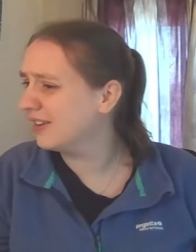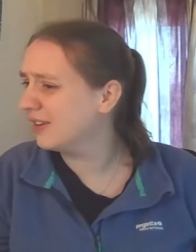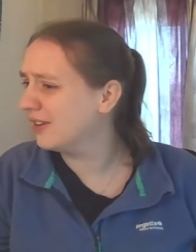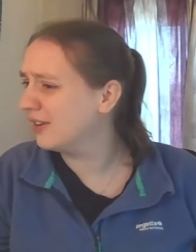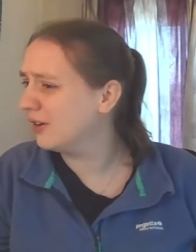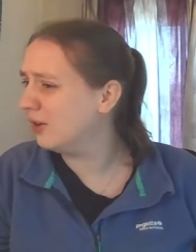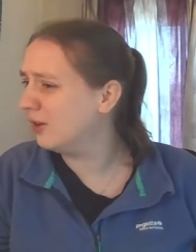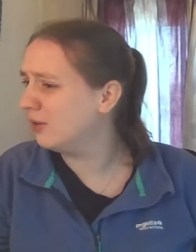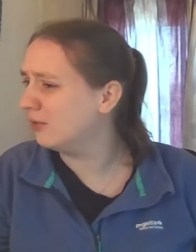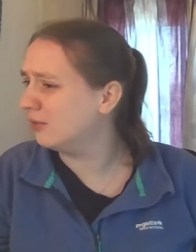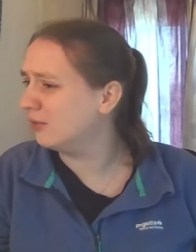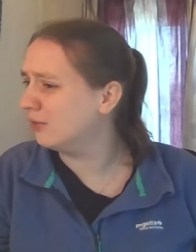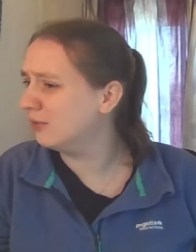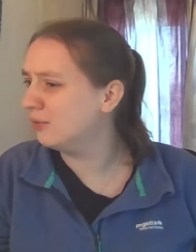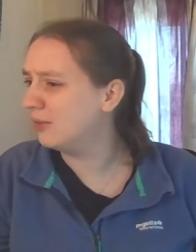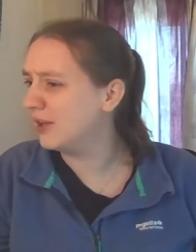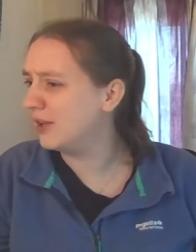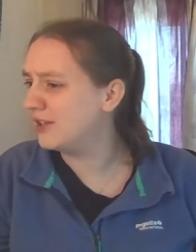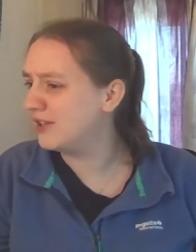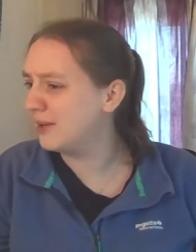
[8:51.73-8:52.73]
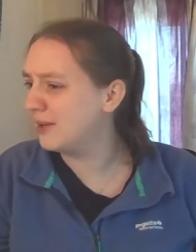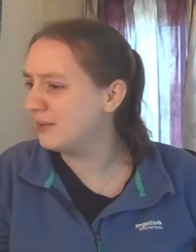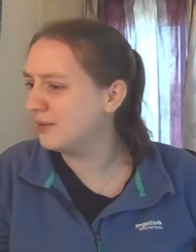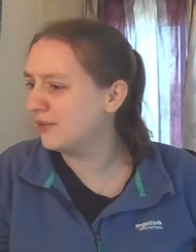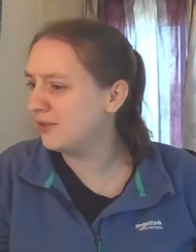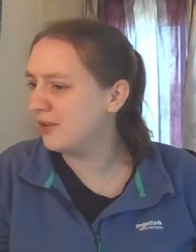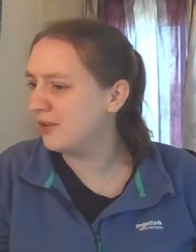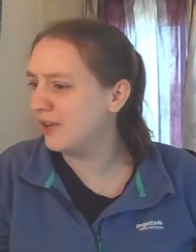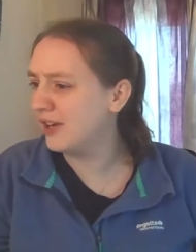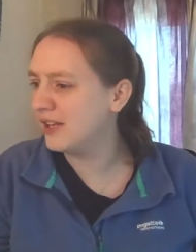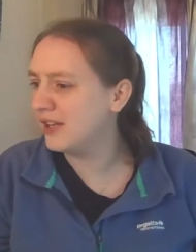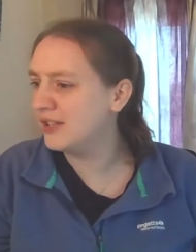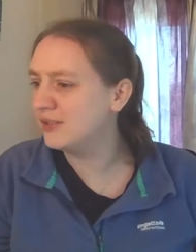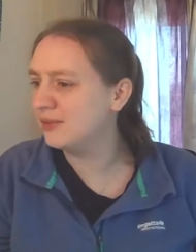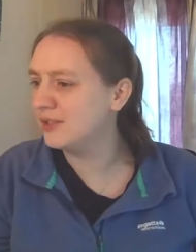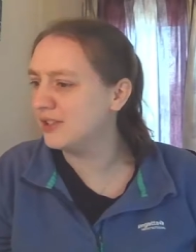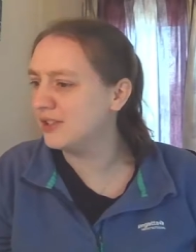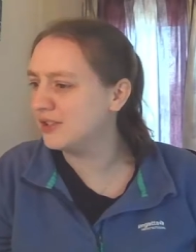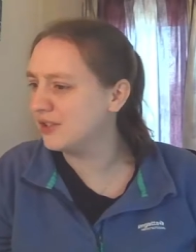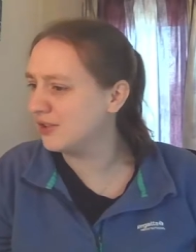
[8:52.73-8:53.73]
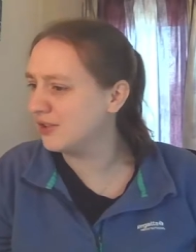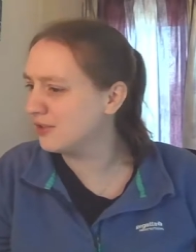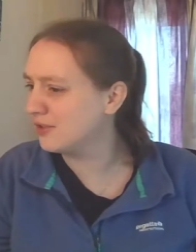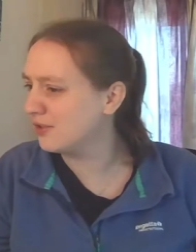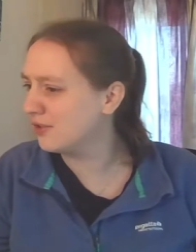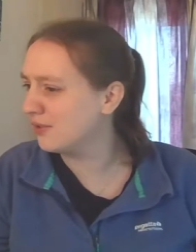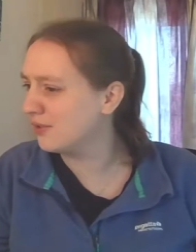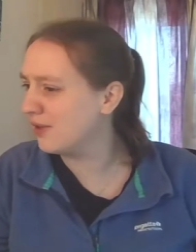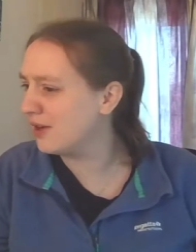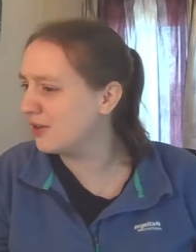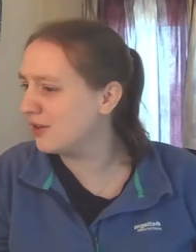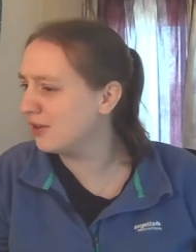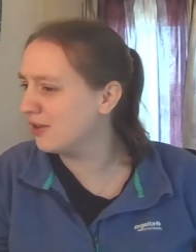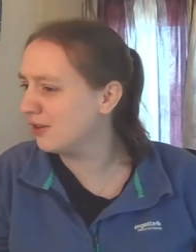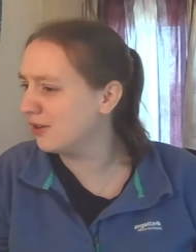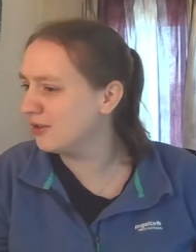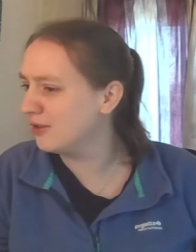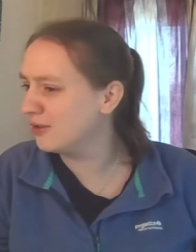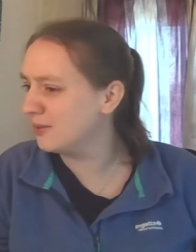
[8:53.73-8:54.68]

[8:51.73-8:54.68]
Oh, we seem to have got into a discussion thread on glue